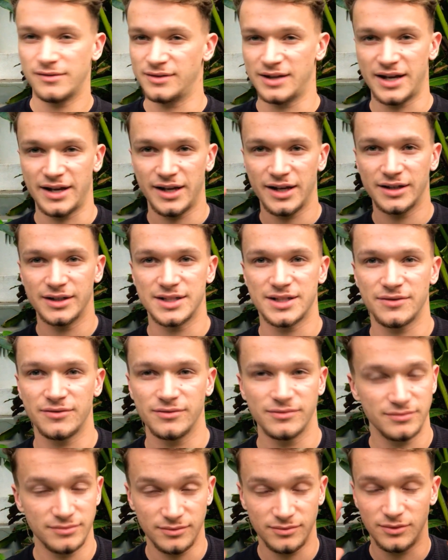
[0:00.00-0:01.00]
I hear this a
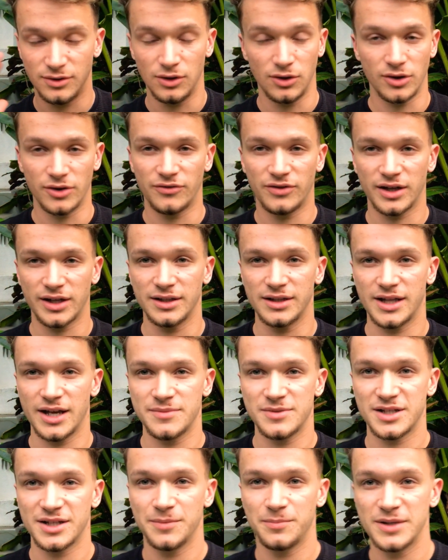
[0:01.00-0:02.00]
lot of fucking
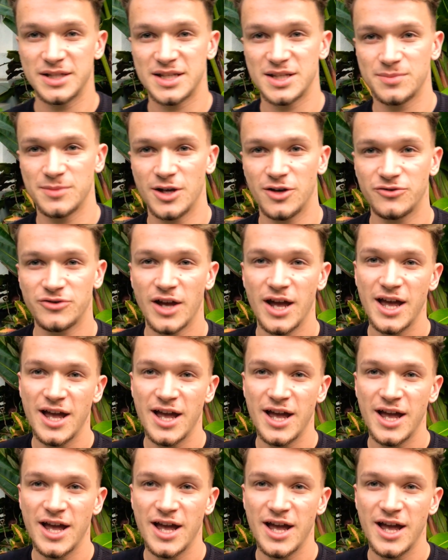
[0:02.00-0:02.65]
times and it pisses me off,